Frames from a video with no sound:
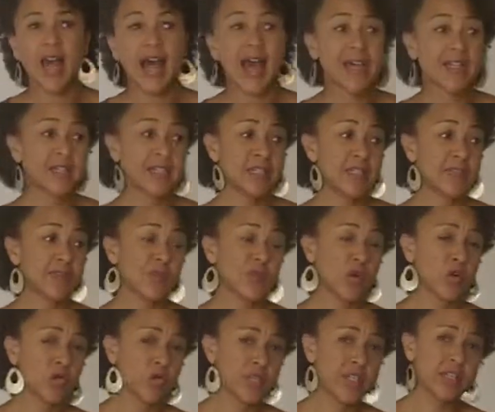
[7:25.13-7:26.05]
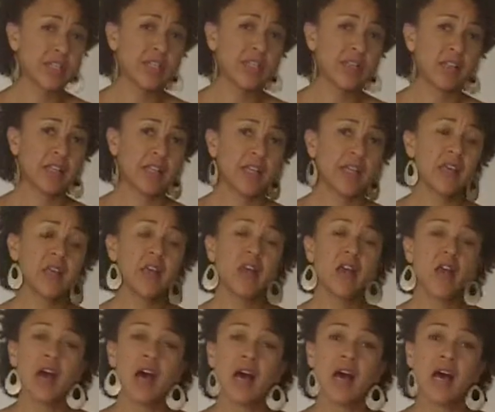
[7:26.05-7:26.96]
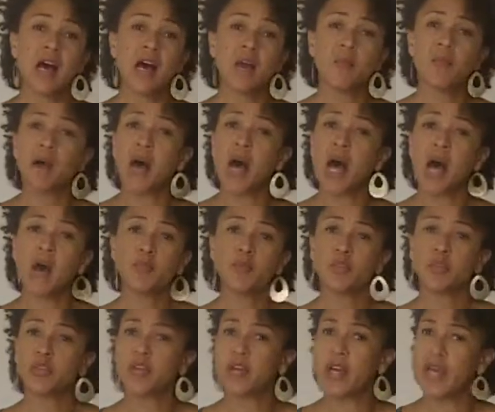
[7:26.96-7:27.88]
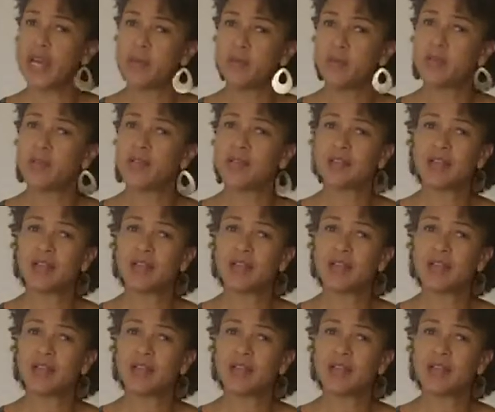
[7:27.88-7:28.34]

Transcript: as is more recently Abu Ghraib.